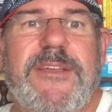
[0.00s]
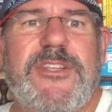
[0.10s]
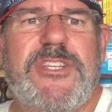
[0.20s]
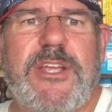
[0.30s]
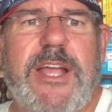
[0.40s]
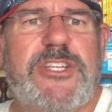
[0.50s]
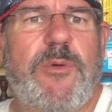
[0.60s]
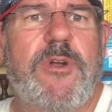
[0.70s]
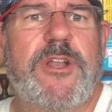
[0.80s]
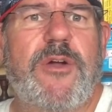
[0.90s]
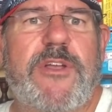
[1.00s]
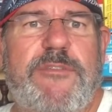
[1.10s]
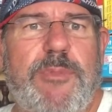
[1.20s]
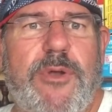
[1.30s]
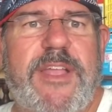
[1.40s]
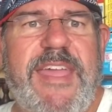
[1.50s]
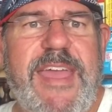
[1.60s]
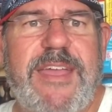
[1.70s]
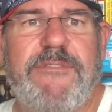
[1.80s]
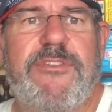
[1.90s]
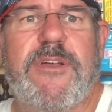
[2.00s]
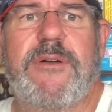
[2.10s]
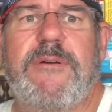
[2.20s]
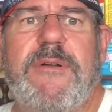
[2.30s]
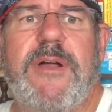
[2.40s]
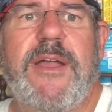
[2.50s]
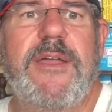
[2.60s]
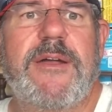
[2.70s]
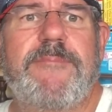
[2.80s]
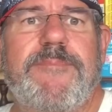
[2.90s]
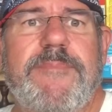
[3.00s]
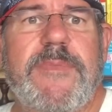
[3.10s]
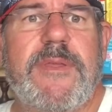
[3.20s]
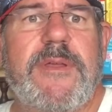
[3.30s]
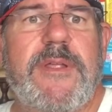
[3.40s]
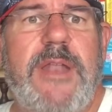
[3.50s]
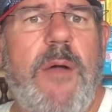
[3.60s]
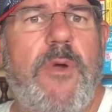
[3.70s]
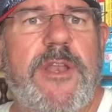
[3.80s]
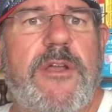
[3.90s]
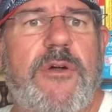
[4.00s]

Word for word: She actually wanted to go explore a cave, so I not wanting to